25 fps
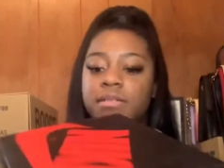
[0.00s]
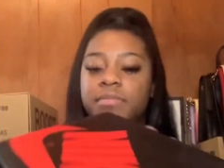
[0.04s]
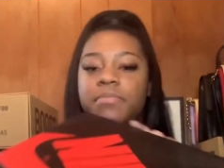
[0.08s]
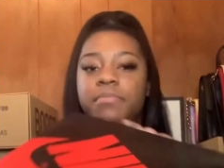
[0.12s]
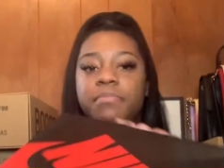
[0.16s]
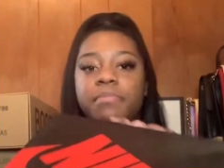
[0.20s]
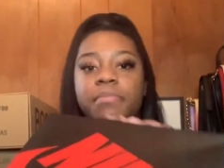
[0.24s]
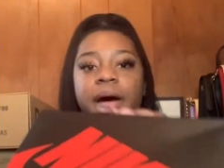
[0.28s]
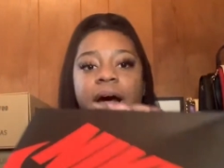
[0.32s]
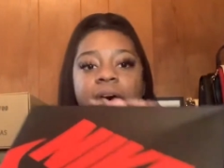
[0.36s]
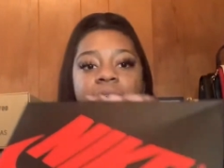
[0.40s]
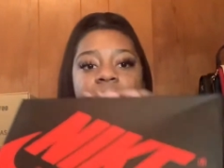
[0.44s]

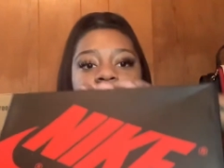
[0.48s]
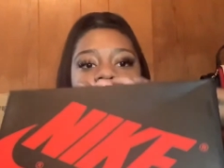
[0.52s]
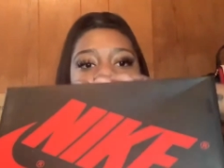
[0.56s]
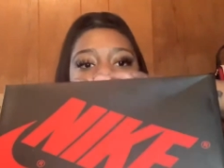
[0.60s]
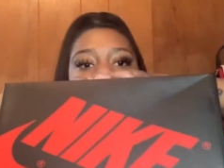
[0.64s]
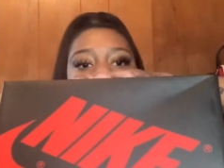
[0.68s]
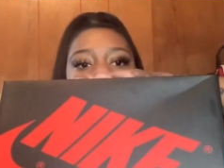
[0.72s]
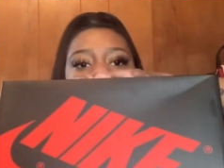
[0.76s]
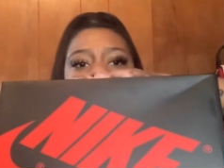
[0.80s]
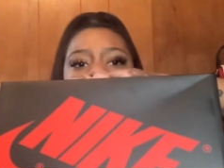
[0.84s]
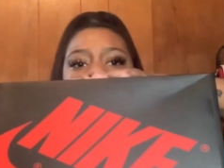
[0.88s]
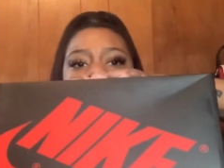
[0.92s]
box.
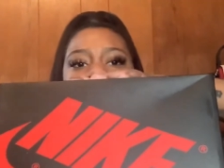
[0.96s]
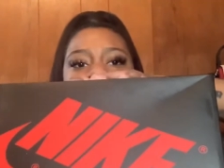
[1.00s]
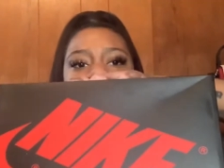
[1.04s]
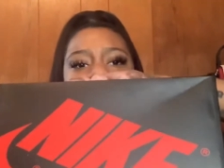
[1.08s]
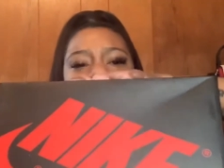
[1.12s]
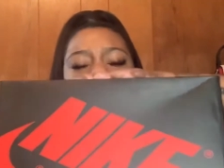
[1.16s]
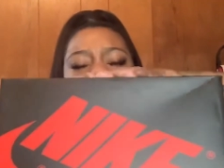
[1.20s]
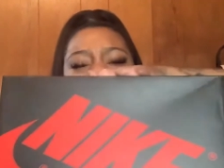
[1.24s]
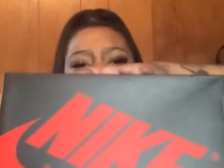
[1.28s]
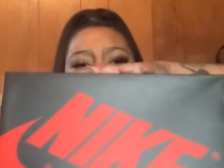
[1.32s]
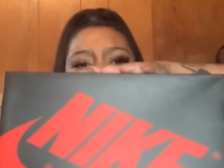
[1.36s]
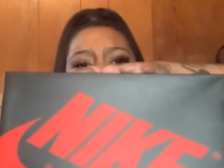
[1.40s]
This is
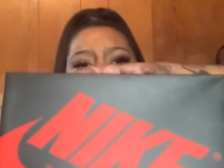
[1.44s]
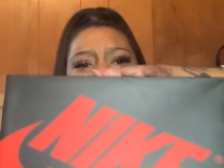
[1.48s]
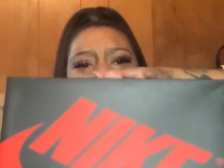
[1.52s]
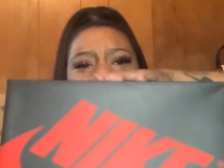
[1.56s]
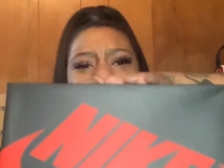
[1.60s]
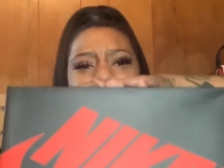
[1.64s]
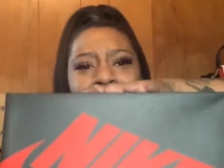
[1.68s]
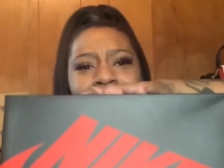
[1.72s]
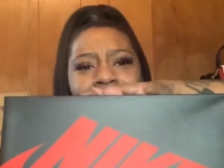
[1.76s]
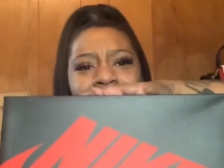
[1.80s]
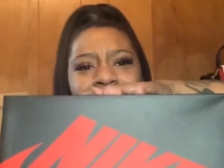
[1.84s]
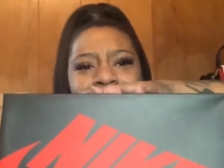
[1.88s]
generally like
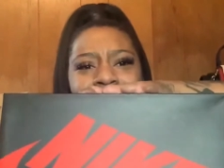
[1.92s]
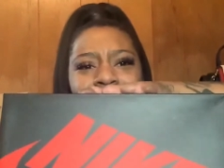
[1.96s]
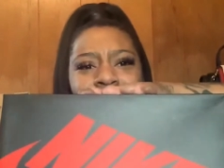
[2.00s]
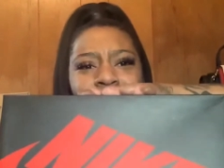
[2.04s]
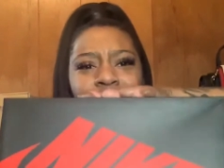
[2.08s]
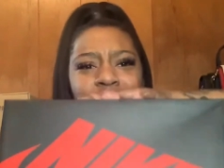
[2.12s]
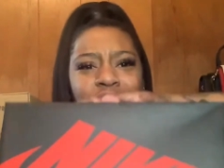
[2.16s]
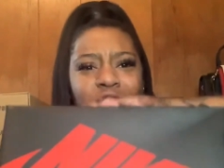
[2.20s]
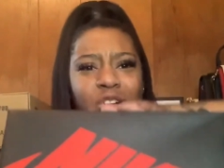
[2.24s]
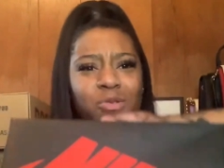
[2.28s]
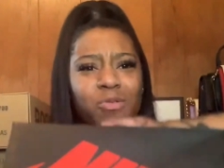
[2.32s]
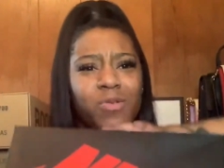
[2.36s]
the box that
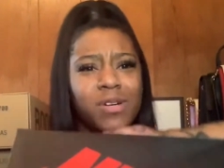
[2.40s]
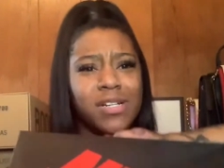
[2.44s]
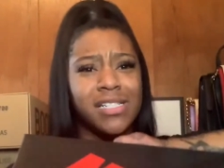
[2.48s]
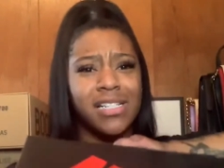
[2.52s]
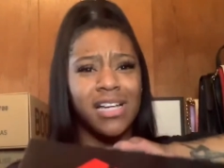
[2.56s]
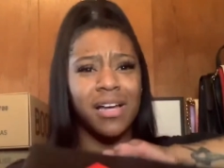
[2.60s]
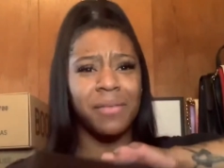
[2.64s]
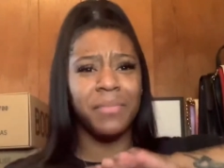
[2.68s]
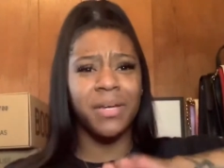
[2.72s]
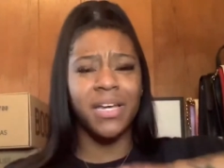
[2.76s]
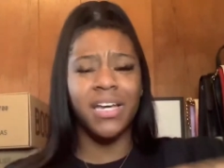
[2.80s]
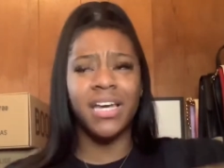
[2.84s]
retro ones
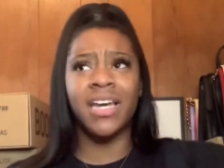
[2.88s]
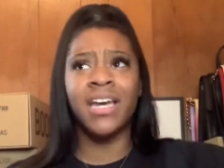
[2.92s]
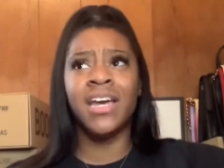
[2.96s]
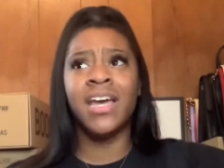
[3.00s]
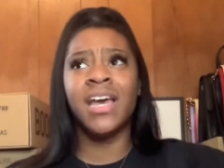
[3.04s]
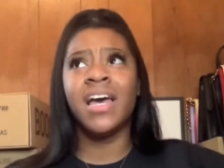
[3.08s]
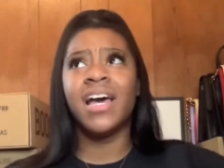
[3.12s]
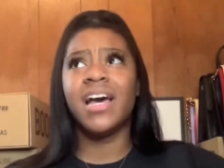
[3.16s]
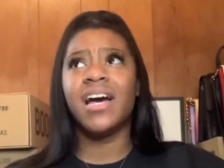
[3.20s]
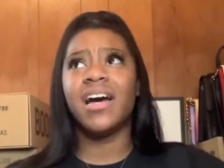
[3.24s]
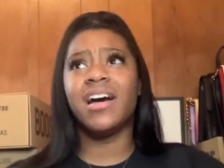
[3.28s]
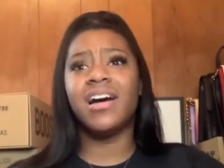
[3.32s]
come in
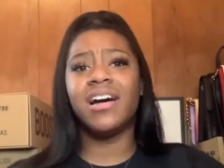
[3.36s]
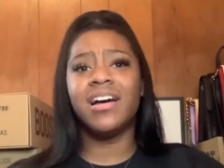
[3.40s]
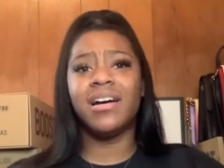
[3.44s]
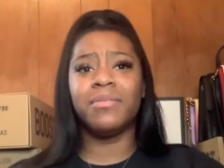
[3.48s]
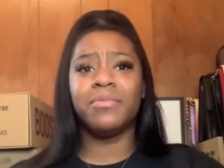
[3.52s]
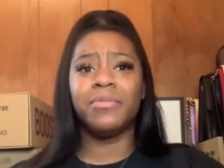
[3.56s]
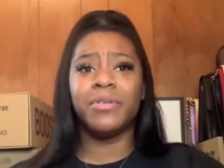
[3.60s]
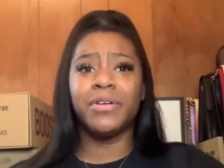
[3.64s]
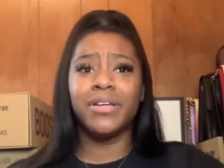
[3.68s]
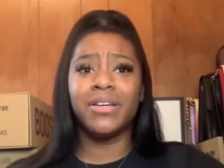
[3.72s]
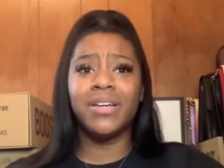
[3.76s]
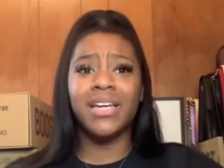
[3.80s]

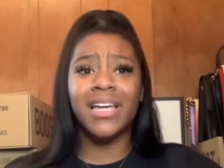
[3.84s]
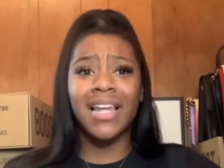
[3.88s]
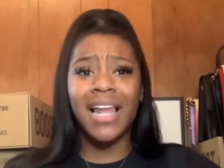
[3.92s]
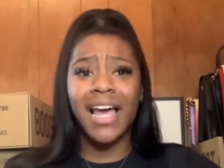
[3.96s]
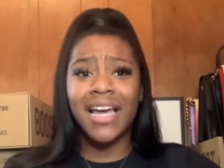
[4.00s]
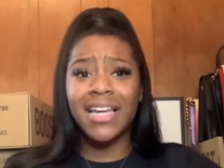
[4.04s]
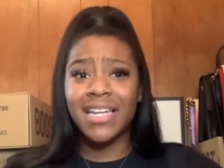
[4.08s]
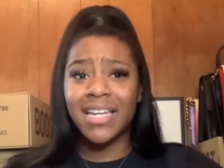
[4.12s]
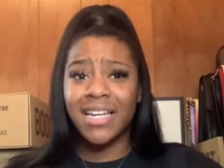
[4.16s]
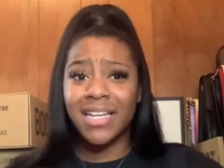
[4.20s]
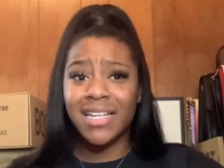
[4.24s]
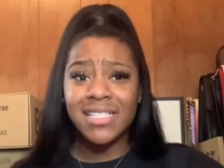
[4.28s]
um, when you get
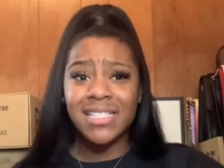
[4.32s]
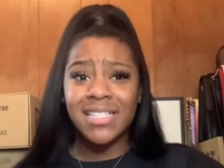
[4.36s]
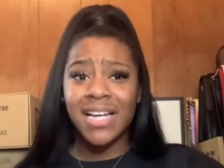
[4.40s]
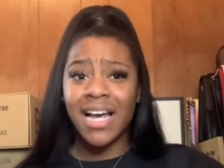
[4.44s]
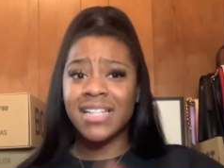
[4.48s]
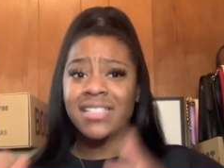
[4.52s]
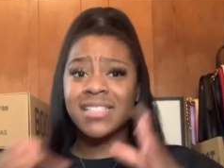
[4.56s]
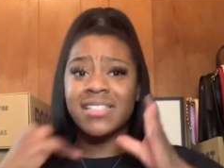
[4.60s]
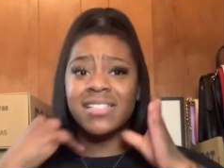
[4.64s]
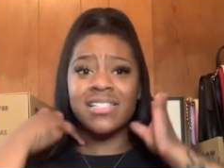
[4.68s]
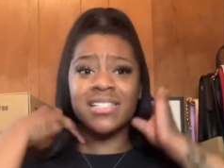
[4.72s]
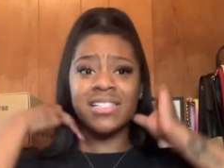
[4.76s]
like kid
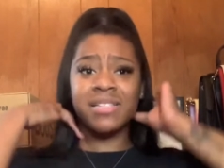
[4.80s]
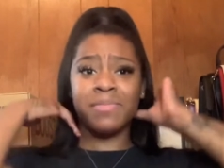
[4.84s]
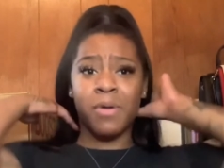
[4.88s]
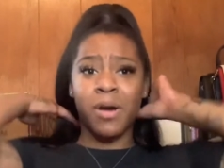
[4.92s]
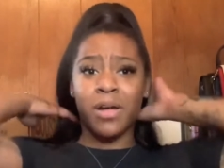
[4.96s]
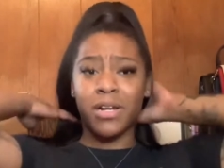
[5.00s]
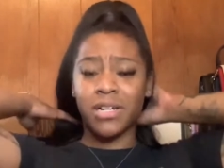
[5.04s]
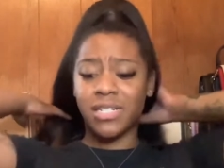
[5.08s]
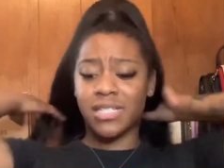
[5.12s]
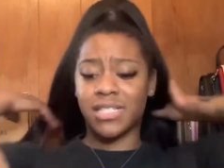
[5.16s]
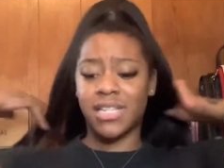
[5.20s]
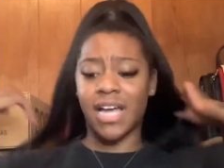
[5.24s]
sizes and
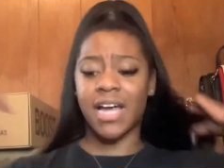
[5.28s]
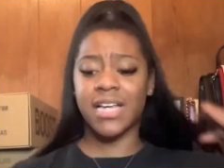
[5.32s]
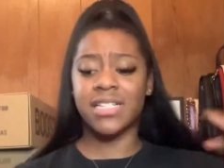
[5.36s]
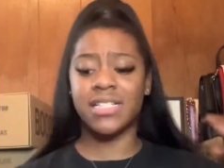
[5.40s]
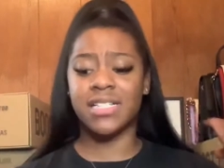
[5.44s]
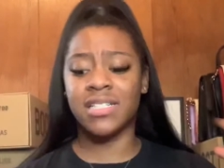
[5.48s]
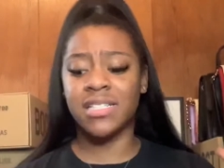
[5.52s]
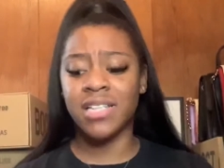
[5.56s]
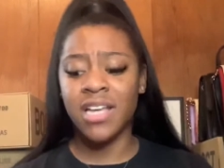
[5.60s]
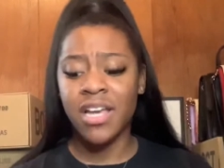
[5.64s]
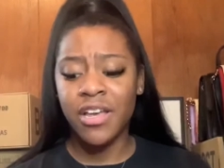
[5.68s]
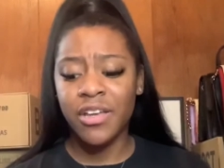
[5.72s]
smaller
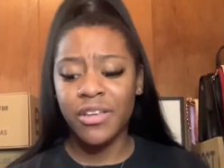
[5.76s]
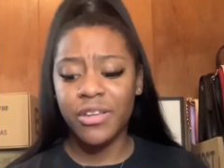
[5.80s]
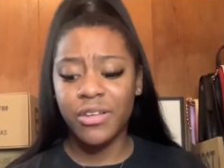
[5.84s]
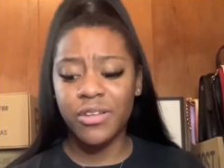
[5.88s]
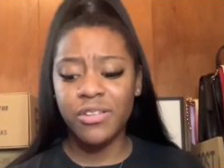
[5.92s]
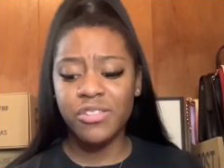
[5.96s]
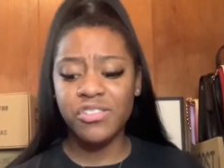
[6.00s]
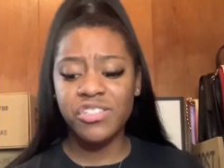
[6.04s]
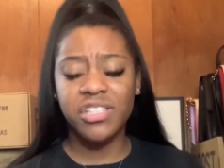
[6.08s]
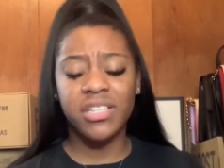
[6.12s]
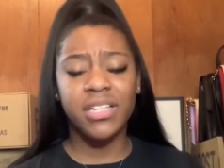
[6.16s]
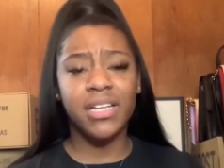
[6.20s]
sizes,
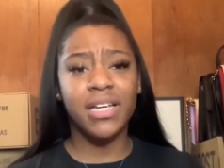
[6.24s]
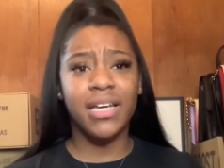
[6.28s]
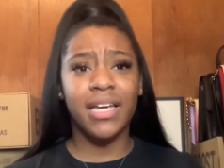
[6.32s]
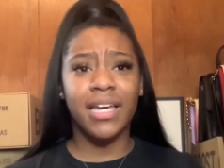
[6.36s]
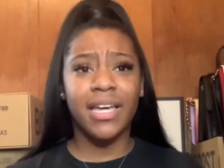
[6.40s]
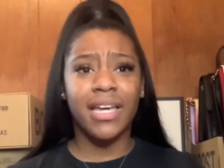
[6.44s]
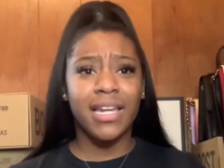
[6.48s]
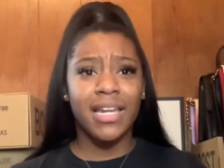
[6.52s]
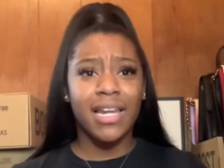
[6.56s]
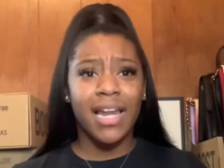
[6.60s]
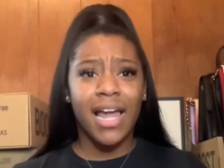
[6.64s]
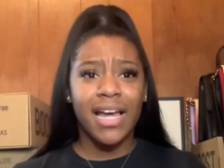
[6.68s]

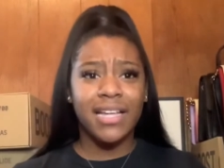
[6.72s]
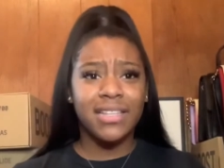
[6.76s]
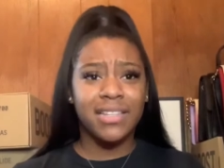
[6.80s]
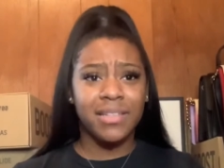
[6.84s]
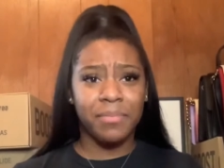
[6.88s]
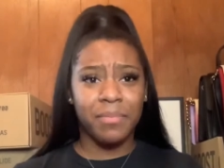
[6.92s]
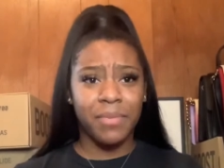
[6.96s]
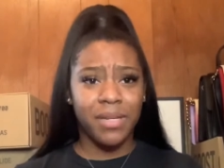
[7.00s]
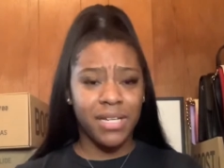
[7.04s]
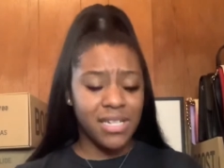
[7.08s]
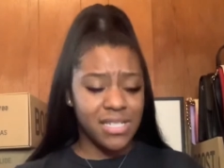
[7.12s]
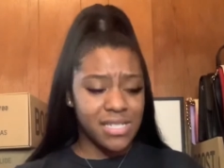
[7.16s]
usually in like the
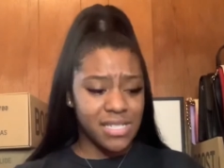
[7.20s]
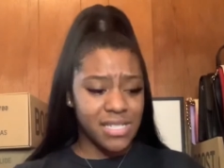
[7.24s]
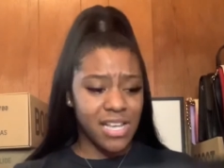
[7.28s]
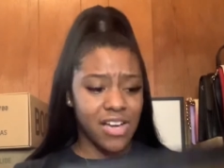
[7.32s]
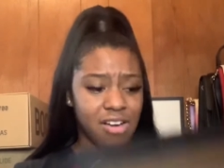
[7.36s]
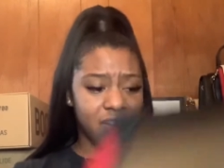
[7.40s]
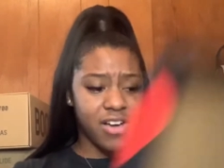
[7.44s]
men's, they'll